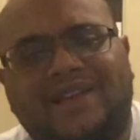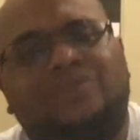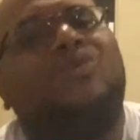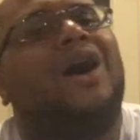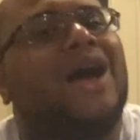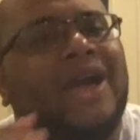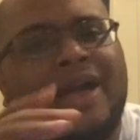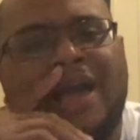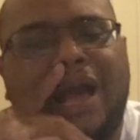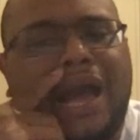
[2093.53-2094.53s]
That's
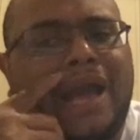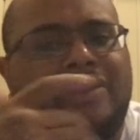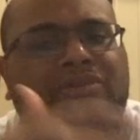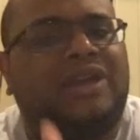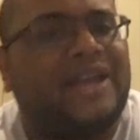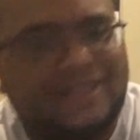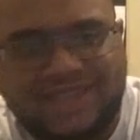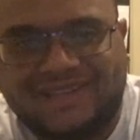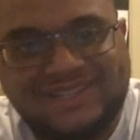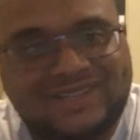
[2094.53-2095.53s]
why I don't
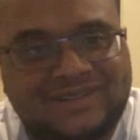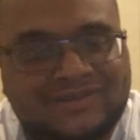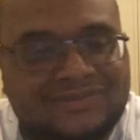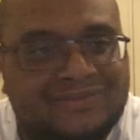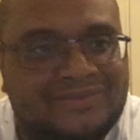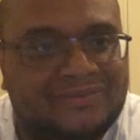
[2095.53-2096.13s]
like this.